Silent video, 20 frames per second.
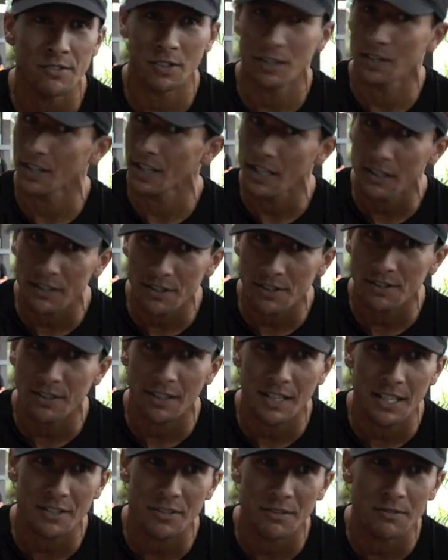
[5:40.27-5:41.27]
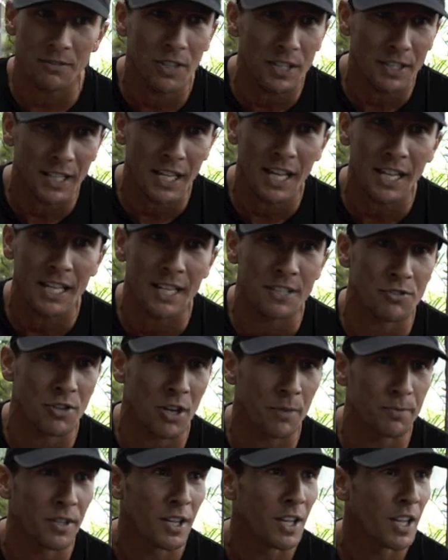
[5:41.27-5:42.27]
Look at the English selection right now. They
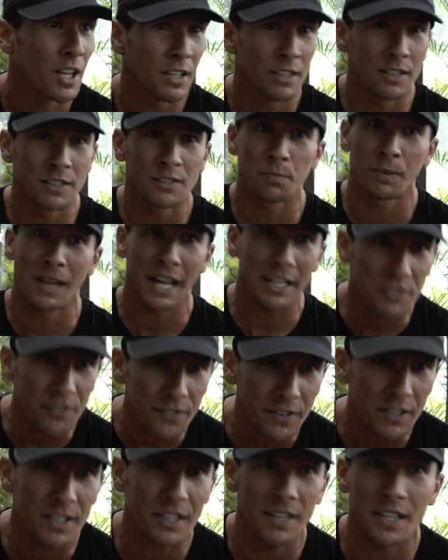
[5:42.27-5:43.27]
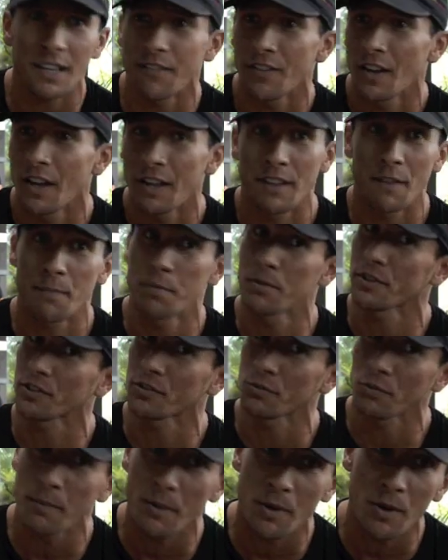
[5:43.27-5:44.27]
dropped Liz Blatchford, and they've put a
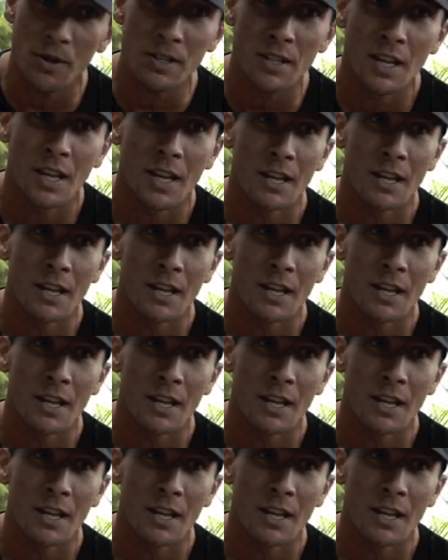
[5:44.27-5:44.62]
swimmer on.